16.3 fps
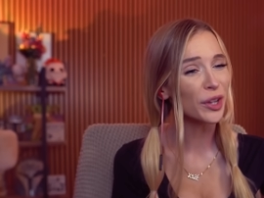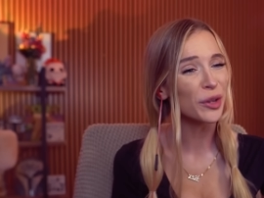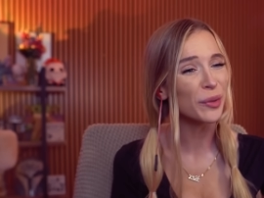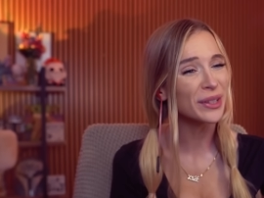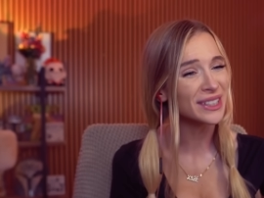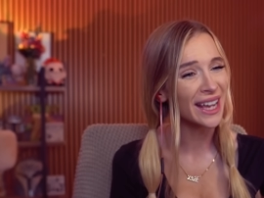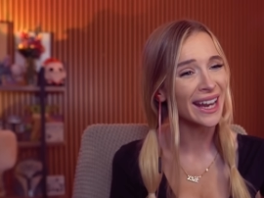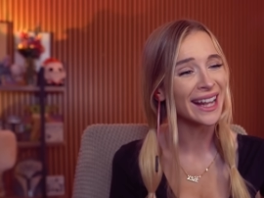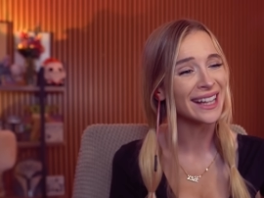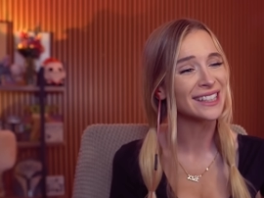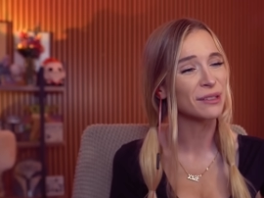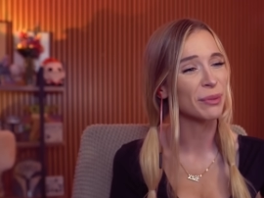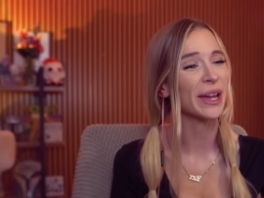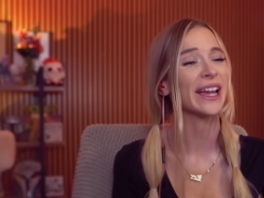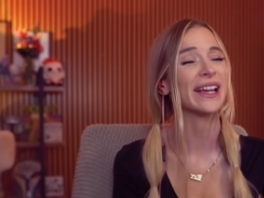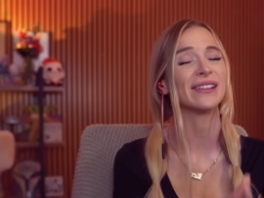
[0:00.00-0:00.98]
you in
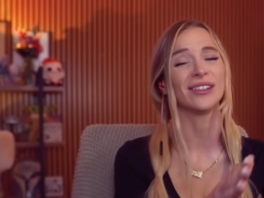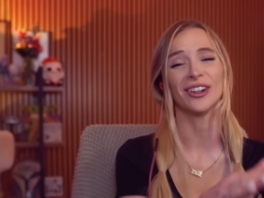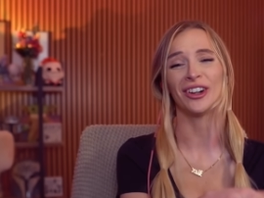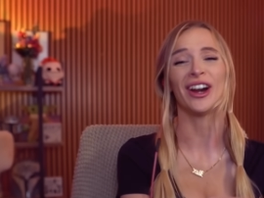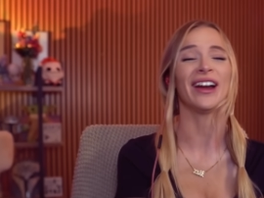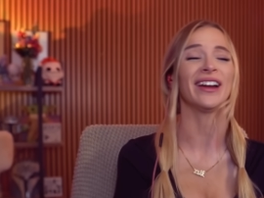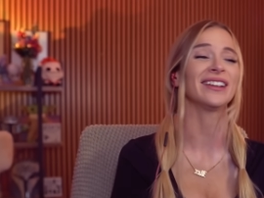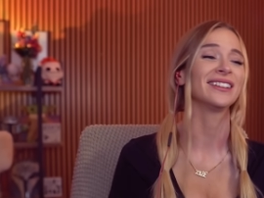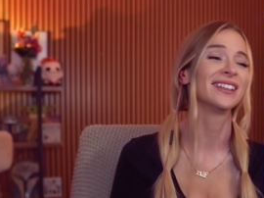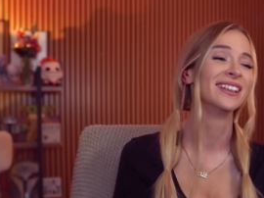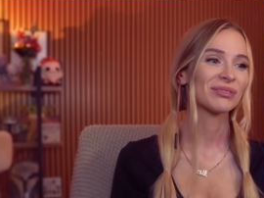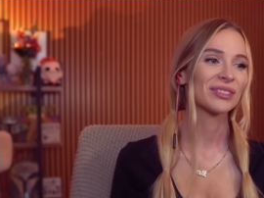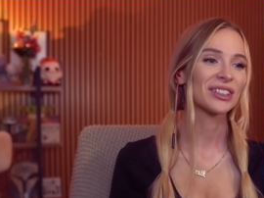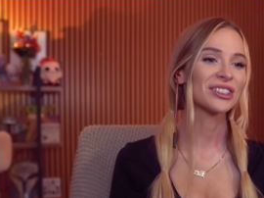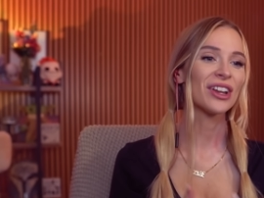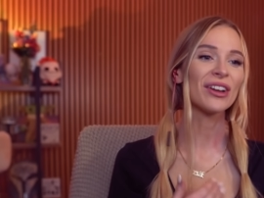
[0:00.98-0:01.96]
1080p, all right?
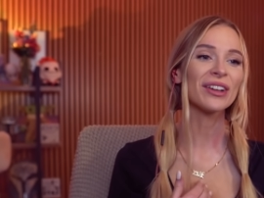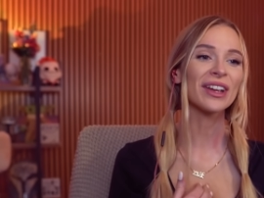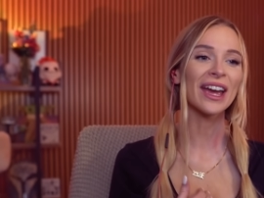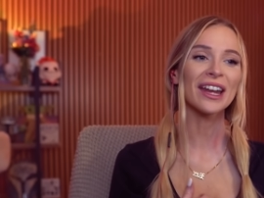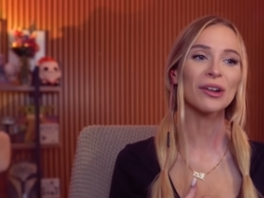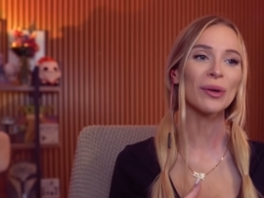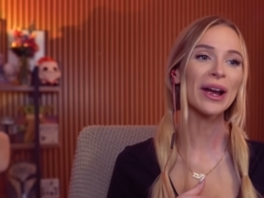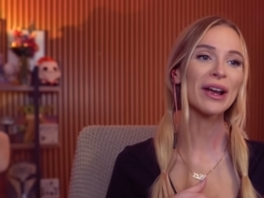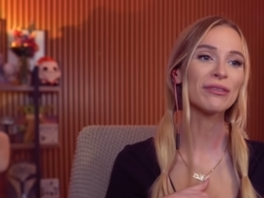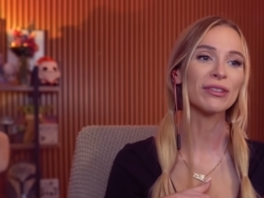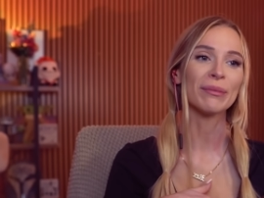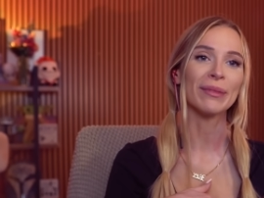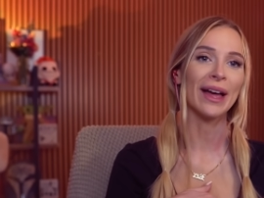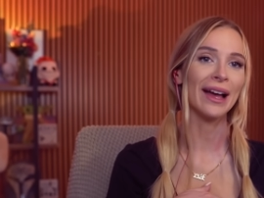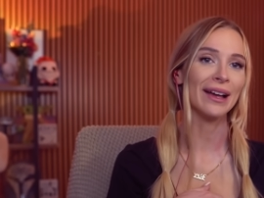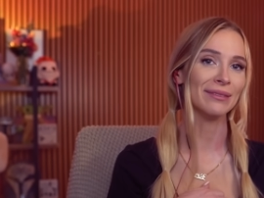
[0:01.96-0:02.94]
There's no getting away from that.